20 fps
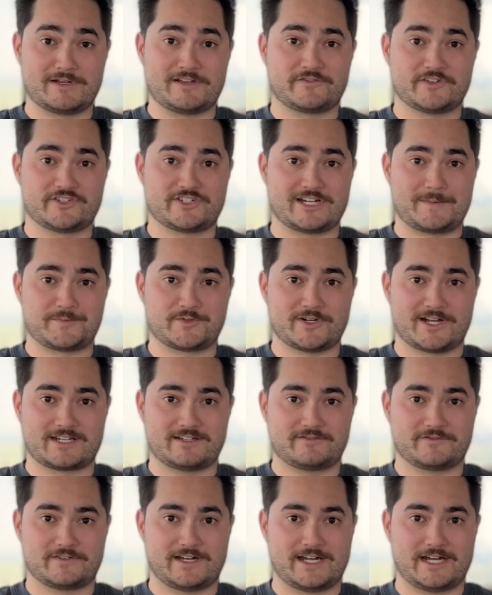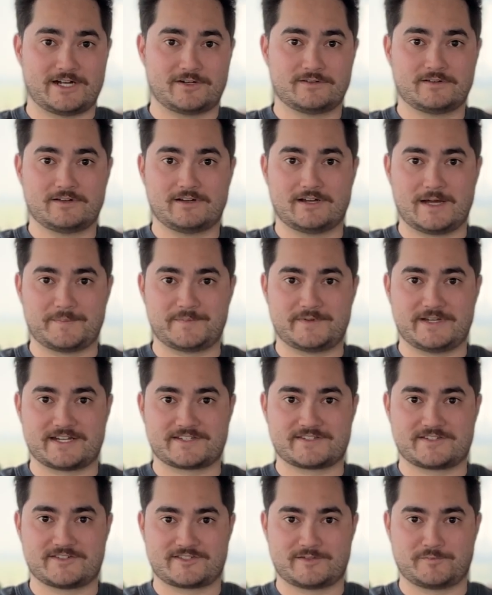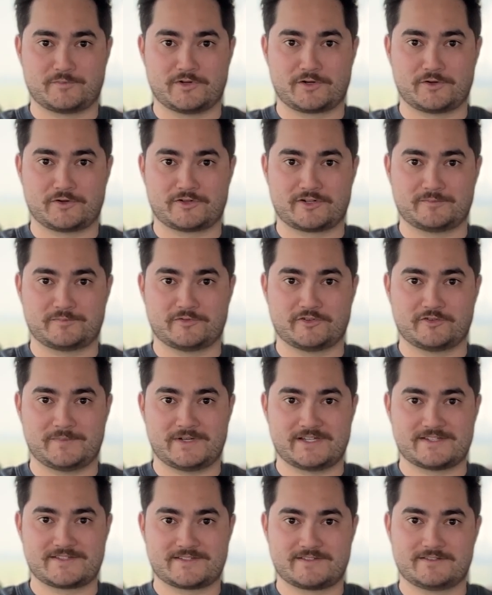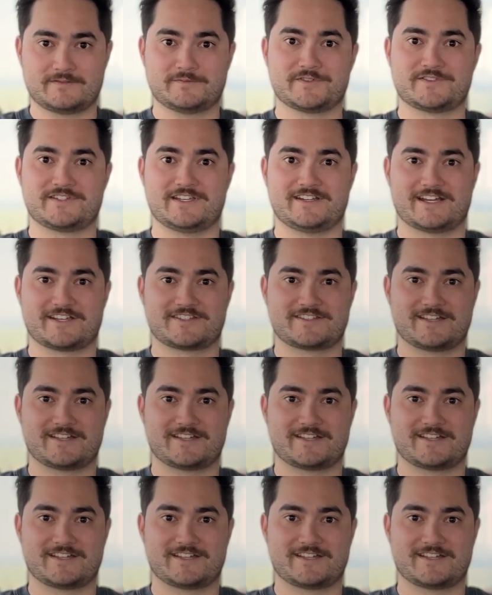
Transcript: have for job tracking for now. Up next, there's some work order improvements. We'll see you next